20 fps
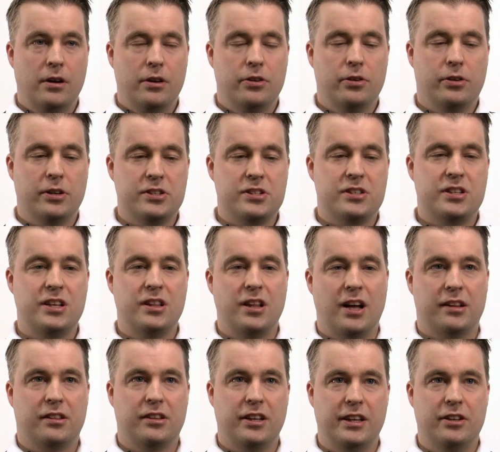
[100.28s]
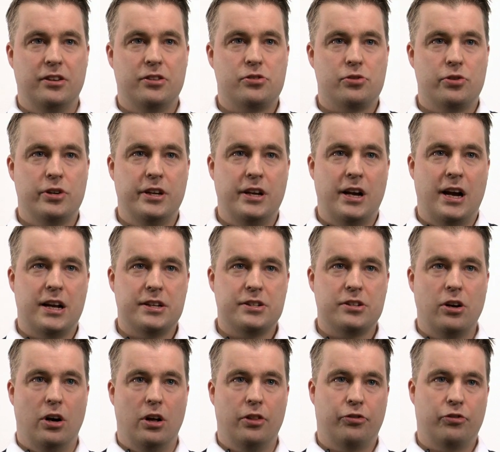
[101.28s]
You can see that the industry has
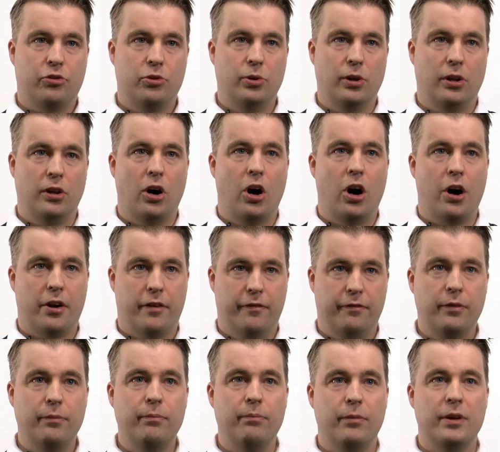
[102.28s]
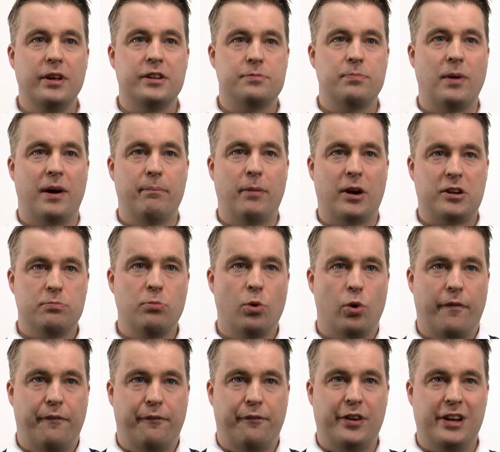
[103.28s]
gone through a lot of, it's much
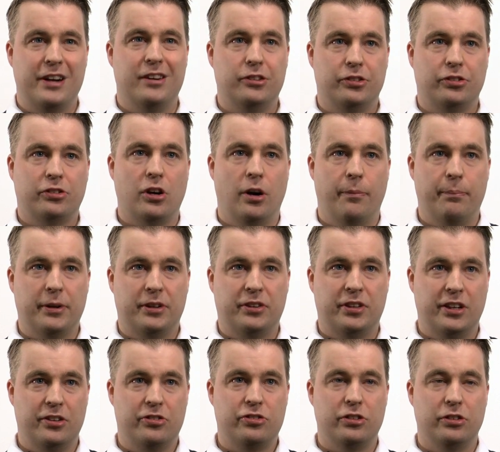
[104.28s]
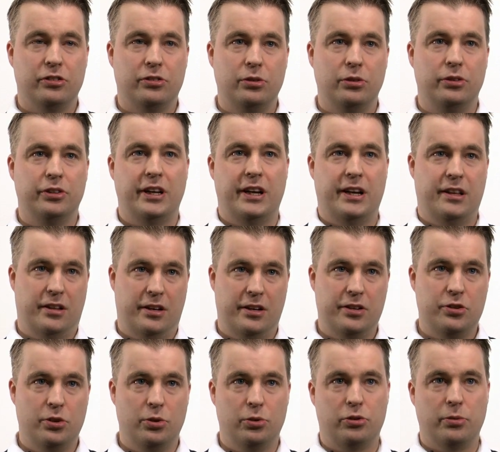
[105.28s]
more fierce competition today than
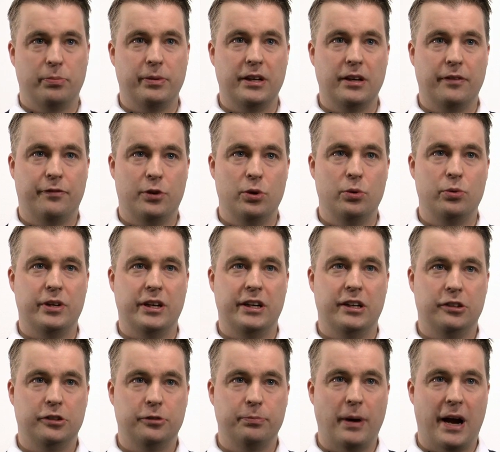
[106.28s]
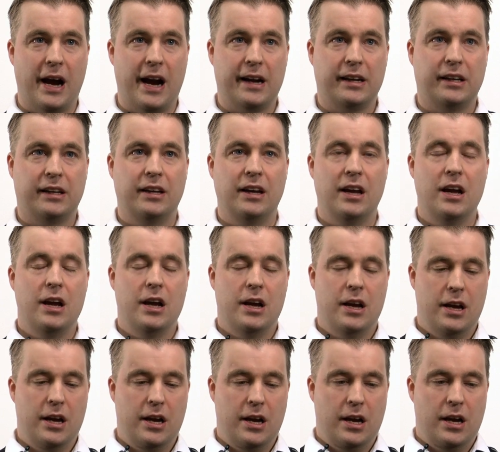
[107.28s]
it used to be a few years back.
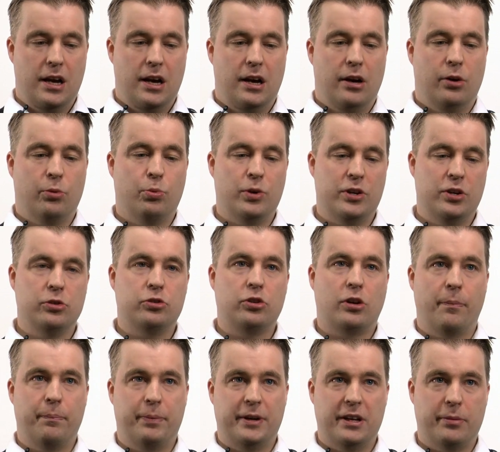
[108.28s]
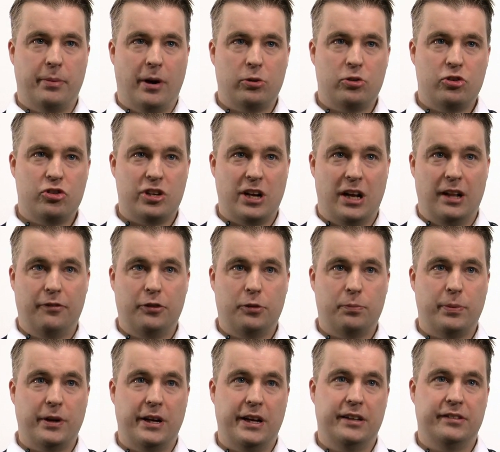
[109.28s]
We used to compete about shelf
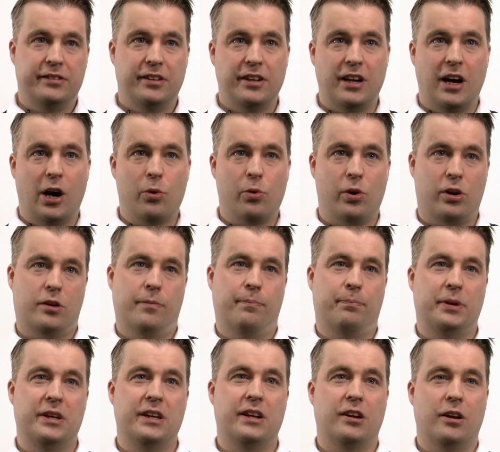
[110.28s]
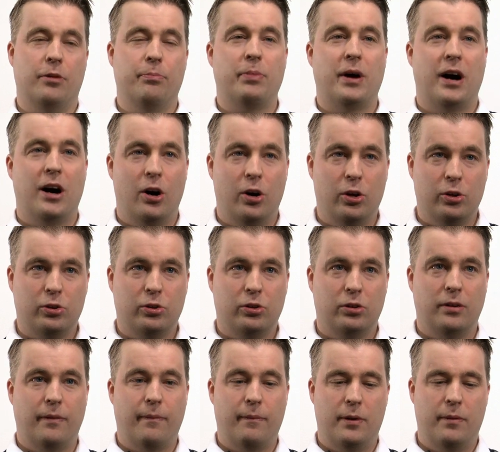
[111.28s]
space, and now we're competing about
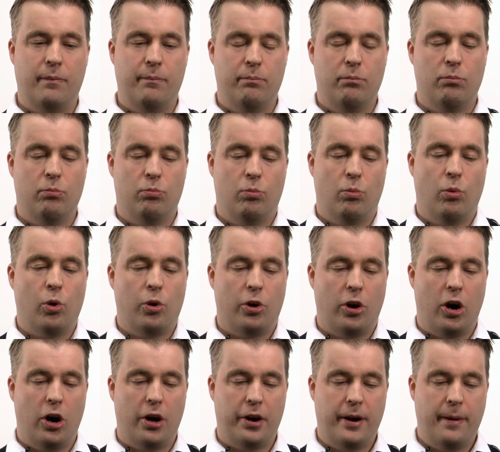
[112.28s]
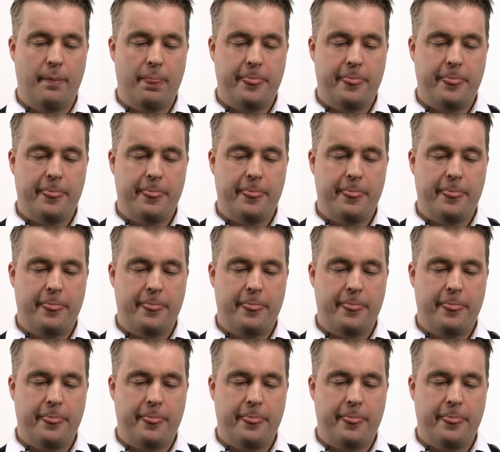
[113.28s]
more on